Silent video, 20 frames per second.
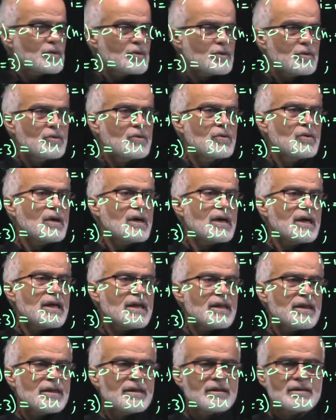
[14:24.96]
to
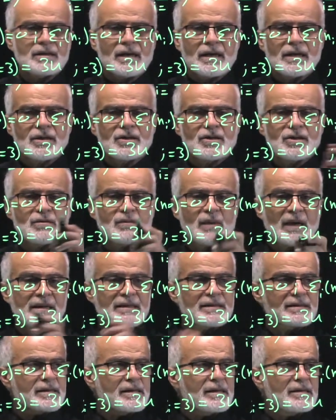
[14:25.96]
this energy
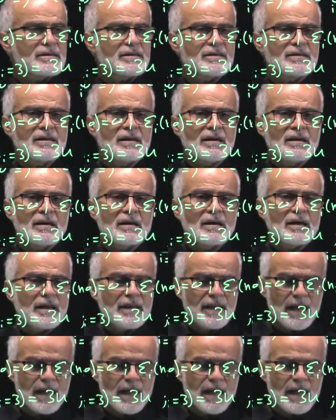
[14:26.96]
minus this, and